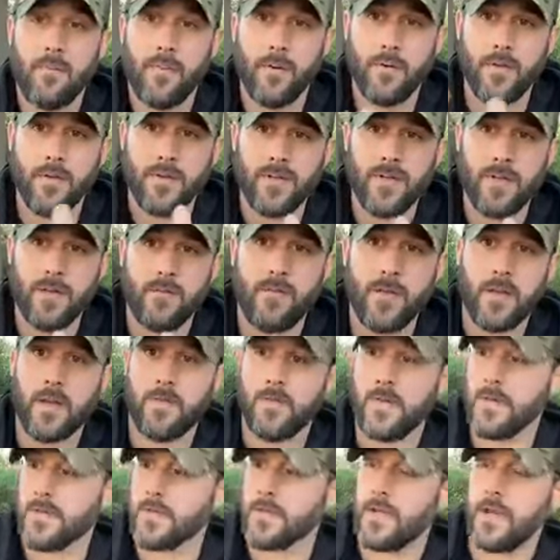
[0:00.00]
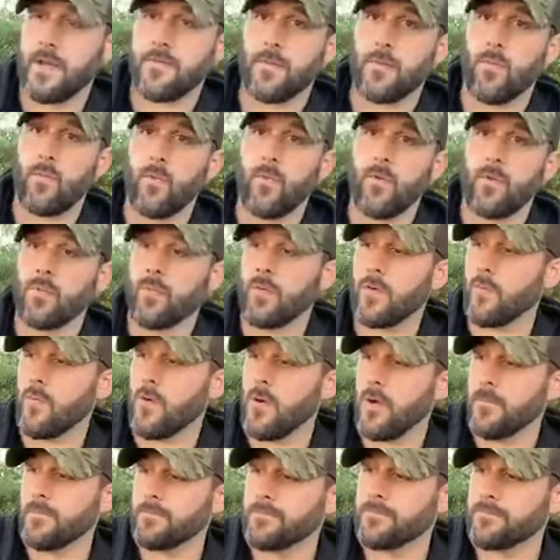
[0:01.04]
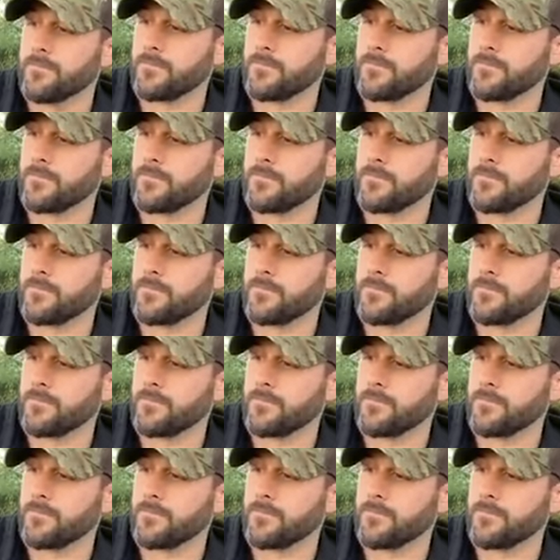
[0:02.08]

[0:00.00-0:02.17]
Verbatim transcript: per the Geneva Convention after World War One.